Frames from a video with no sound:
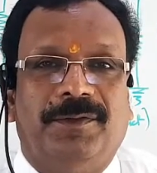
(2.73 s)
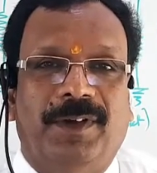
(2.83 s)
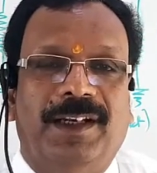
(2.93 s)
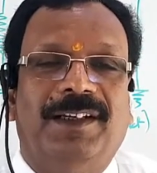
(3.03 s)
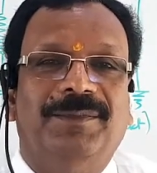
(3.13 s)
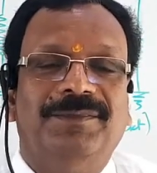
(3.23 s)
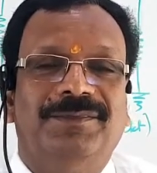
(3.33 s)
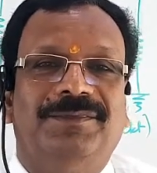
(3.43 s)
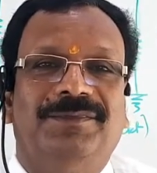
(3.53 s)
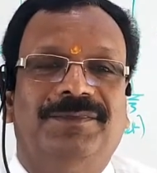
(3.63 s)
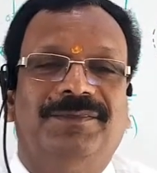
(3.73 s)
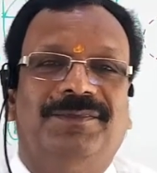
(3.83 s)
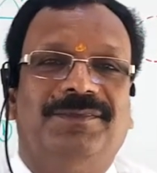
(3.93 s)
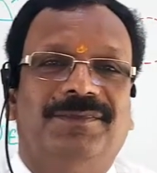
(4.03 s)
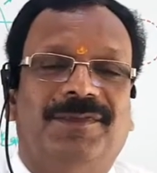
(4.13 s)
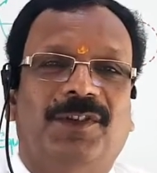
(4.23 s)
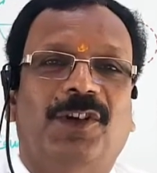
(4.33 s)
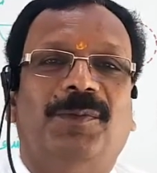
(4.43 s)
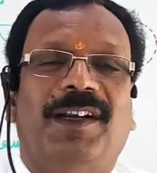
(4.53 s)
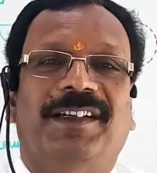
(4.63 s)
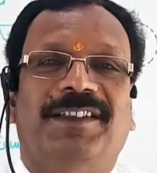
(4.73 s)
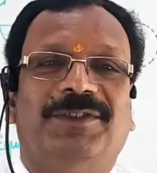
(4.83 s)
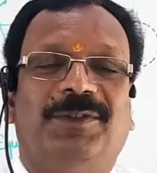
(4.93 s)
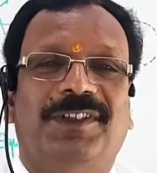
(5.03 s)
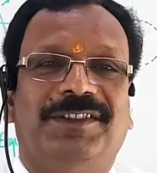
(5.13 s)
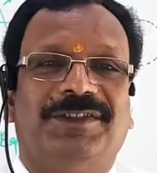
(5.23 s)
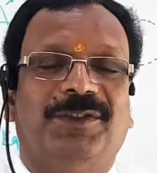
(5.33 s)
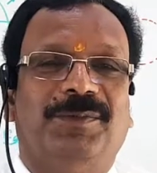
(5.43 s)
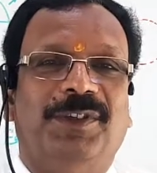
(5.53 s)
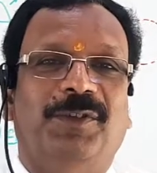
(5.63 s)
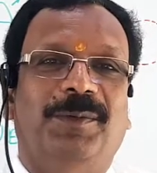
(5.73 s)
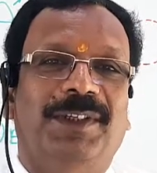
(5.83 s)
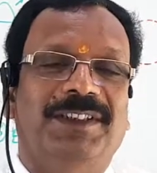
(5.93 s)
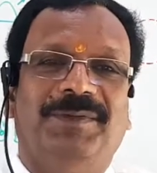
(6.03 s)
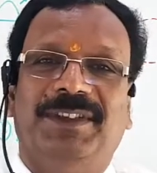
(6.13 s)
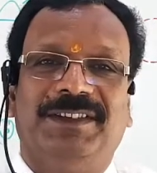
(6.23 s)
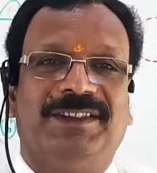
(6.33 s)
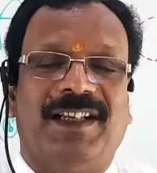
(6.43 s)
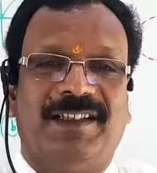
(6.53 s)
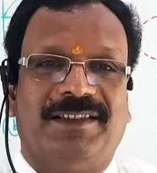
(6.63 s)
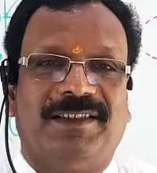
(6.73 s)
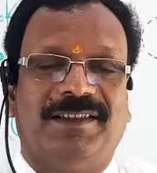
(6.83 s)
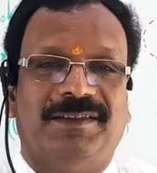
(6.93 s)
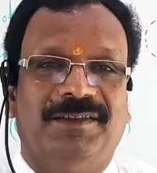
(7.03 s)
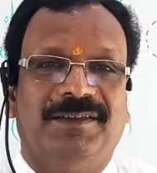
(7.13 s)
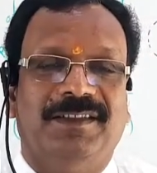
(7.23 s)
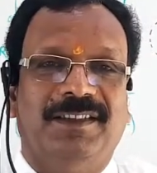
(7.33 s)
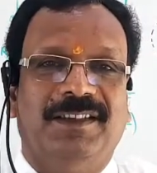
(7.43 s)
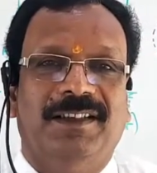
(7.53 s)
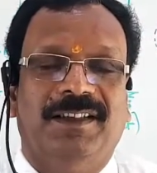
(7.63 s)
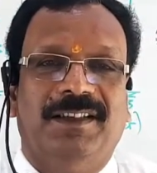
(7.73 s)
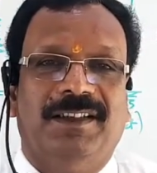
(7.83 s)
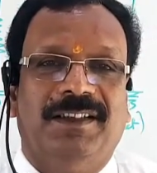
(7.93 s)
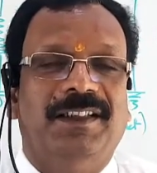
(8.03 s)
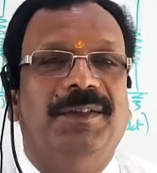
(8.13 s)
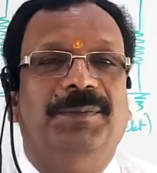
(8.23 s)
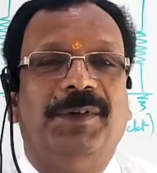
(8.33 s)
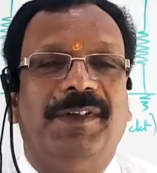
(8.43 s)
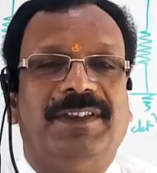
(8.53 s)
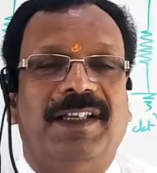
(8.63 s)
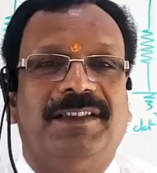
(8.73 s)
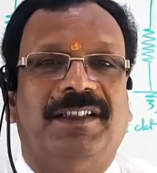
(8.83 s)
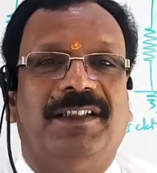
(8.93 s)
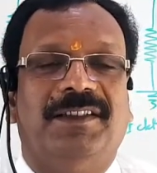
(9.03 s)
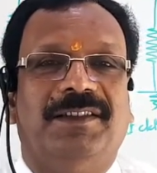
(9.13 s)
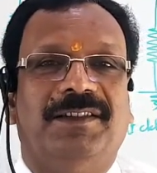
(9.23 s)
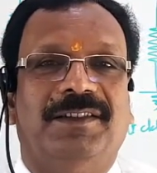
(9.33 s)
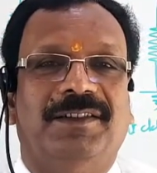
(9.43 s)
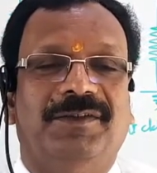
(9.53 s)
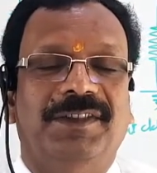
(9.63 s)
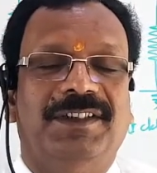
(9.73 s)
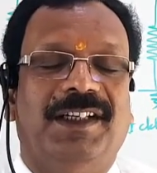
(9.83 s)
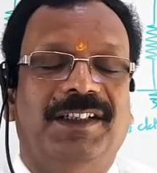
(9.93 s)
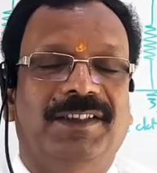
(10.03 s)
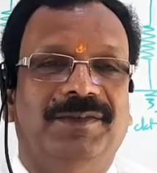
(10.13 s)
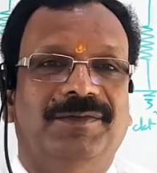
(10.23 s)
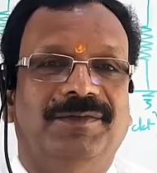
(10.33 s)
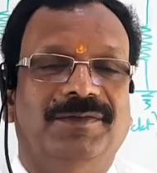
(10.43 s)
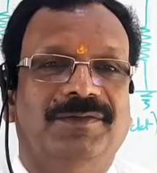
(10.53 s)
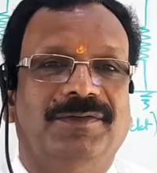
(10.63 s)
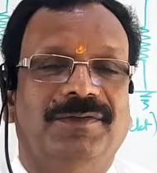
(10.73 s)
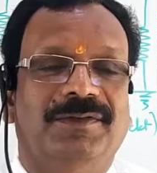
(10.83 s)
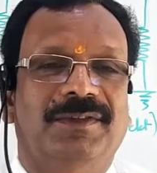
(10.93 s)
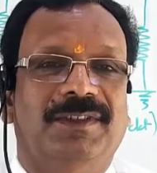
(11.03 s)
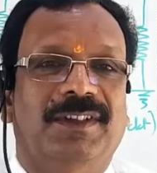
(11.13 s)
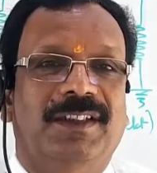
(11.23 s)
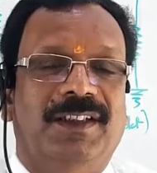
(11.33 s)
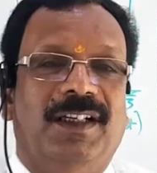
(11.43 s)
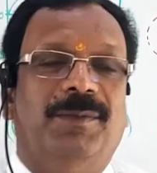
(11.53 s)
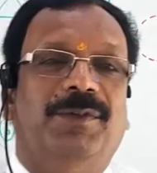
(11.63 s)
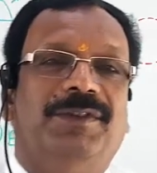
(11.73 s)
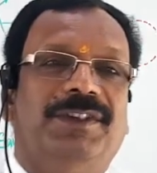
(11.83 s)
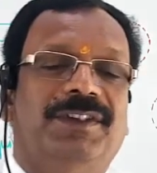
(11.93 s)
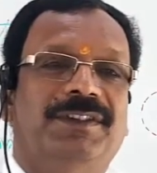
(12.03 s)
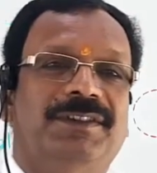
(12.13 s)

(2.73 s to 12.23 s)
Welcome all my dear students of TYBSc physics class. In previous lecture we studied about